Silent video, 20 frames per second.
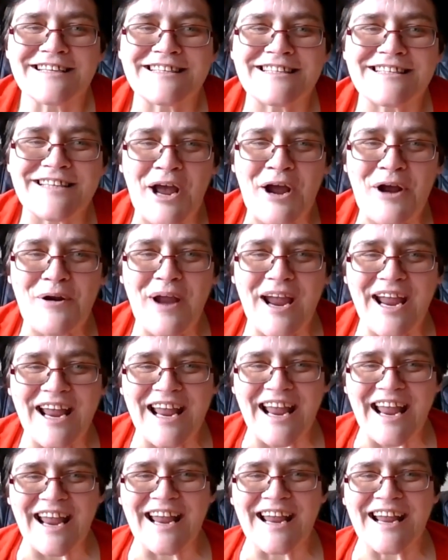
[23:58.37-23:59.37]
So
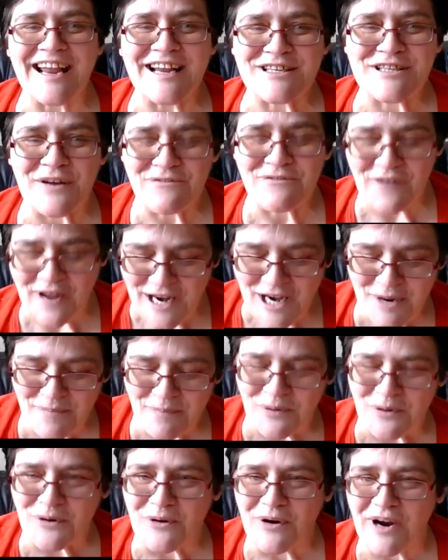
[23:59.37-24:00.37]
it is
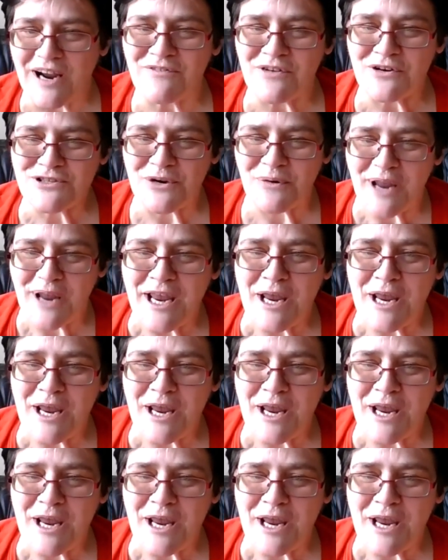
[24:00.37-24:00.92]
available. If you do